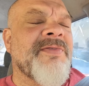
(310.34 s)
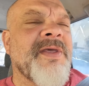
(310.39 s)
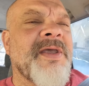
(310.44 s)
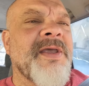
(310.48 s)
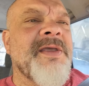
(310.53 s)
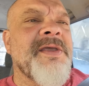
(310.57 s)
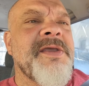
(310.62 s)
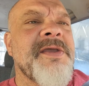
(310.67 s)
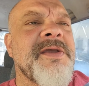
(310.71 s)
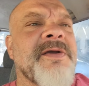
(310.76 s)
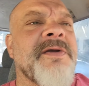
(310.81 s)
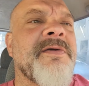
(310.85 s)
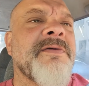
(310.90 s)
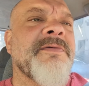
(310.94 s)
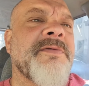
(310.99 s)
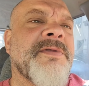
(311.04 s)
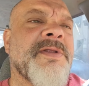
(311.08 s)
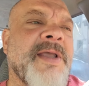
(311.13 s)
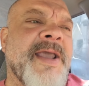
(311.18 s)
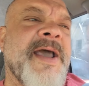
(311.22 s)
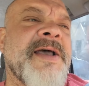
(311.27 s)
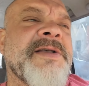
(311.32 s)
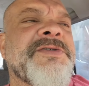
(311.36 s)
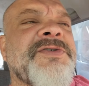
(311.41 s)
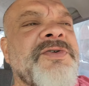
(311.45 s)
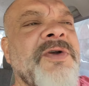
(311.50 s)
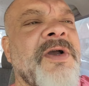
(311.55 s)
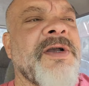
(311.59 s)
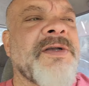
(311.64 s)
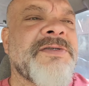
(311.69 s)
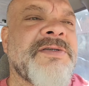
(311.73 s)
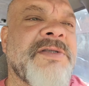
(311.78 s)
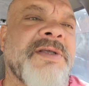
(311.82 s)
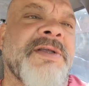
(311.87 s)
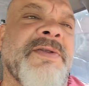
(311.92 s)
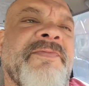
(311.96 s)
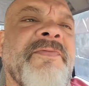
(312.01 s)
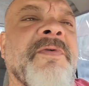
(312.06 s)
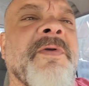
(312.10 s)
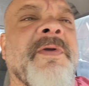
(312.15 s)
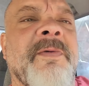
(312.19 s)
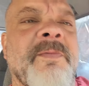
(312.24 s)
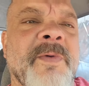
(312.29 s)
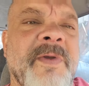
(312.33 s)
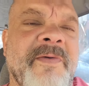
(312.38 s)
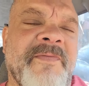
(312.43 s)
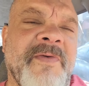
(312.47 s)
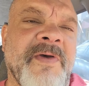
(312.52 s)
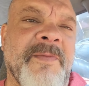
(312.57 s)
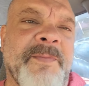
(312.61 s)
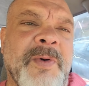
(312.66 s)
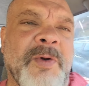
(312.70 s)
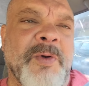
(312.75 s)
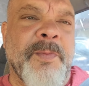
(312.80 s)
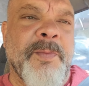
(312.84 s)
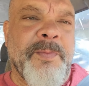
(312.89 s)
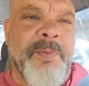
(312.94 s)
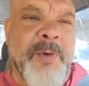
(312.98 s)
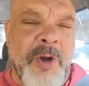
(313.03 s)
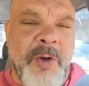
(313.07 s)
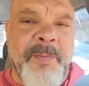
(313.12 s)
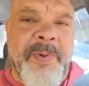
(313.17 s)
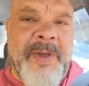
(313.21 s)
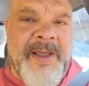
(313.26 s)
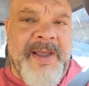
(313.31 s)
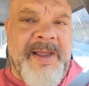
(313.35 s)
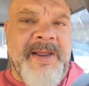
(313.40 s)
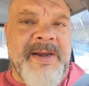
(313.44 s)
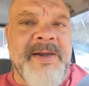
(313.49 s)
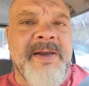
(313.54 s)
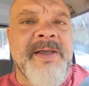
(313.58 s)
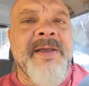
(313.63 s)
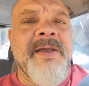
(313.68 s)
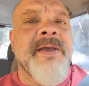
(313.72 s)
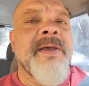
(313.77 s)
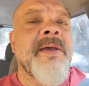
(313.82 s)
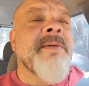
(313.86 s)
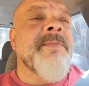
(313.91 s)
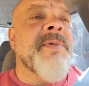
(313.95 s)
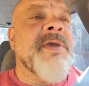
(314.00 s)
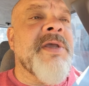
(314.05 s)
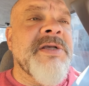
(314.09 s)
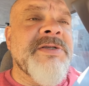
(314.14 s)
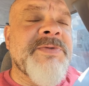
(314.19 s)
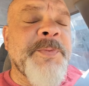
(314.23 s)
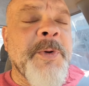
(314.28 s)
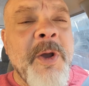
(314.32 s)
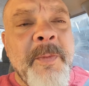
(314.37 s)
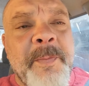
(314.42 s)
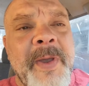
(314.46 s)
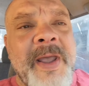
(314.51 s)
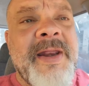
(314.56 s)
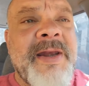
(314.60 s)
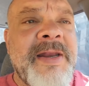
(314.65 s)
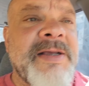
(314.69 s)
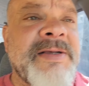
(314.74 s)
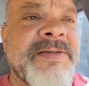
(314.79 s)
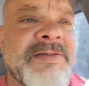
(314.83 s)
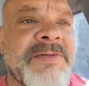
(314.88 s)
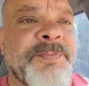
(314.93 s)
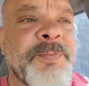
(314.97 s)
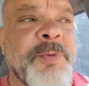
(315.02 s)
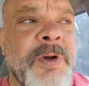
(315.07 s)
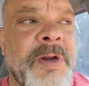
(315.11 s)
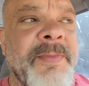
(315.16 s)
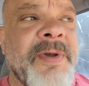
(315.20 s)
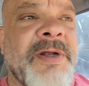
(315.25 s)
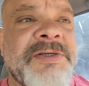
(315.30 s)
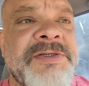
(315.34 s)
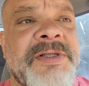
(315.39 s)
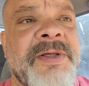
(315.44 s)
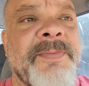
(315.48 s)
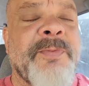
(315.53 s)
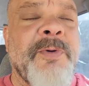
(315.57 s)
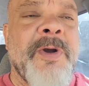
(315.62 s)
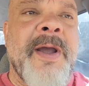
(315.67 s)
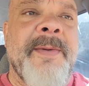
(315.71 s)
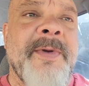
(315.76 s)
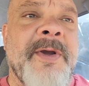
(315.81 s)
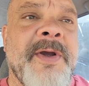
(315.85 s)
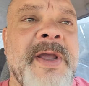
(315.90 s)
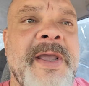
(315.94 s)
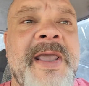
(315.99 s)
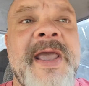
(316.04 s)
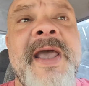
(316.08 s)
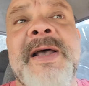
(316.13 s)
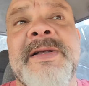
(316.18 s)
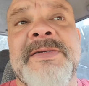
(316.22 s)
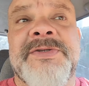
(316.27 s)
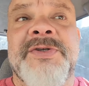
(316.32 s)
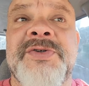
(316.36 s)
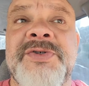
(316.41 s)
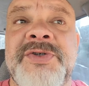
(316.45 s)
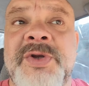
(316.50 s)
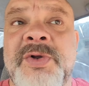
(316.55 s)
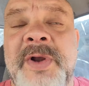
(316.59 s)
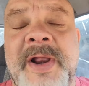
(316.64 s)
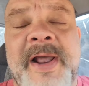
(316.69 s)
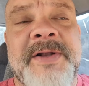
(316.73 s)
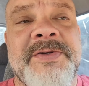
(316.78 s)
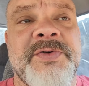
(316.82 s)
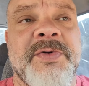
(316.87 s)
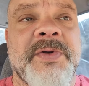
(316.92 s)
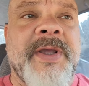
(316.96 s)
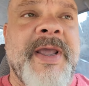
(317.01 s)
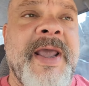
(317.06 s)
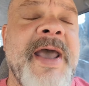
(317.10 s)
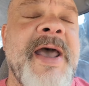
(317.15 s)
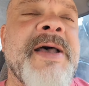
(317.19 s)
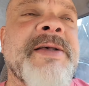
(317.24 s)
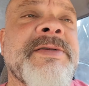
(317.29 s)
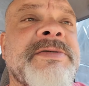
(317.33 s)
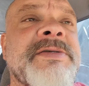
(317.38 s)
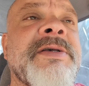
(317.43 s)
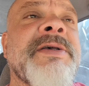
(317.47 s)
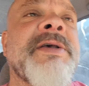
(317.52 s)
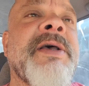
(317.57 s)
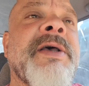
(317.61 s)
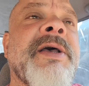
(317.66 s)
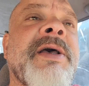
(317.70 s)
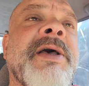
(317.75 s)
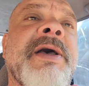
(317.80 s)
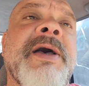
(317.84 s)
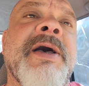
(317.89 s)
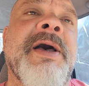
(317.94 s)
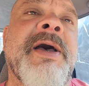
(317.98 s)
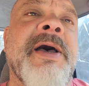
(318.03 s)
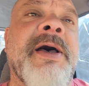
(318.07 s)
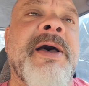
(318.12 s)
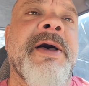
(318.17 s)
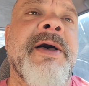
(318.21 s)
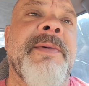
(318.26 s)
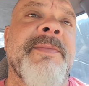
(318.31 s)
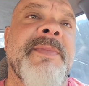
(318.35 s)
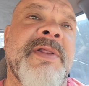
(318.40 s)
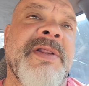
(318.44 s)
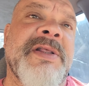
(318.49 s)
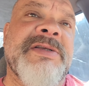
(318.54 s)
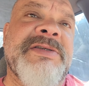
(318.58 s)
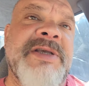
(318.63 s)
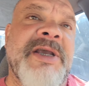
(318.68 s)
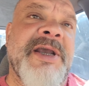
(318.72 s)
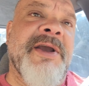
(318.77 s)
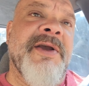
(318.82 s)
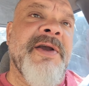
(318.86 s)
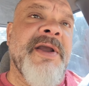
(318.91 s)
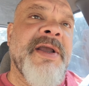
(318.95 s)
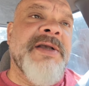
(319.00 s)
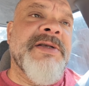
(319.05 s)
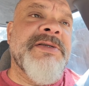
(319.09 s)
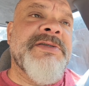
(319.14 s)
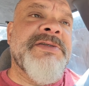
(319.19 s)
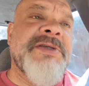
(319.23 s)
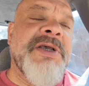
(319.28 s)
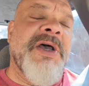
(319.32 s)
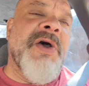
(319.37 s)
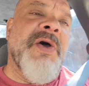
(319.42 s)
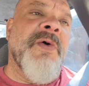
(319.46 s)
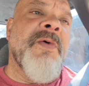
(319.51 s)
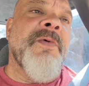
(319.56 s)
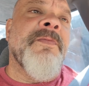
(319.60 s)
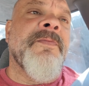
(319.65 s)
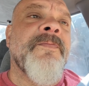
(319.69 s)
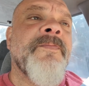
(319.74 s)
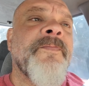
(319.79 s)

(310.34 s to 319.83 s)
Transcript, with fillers: thing here. The gas trucks that refill propane, because propane is pretty much the primary gas. There's no natural gas um, in this area, so